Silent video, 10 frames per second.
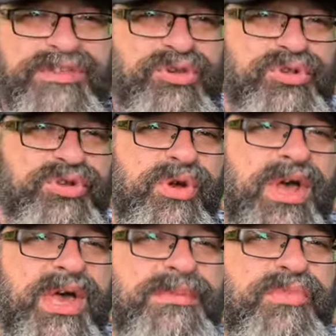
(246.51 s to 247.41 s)
It's going to
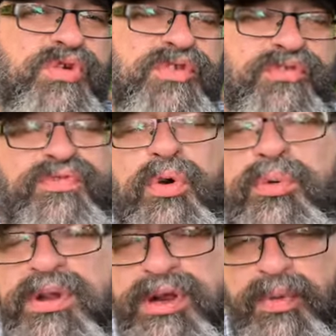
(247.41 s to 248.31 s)
move you
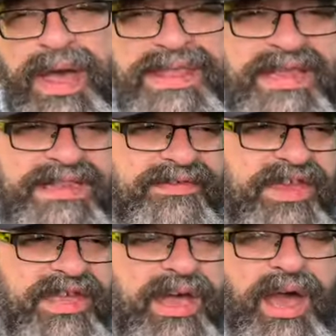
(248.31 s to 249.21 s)
forward in a way that living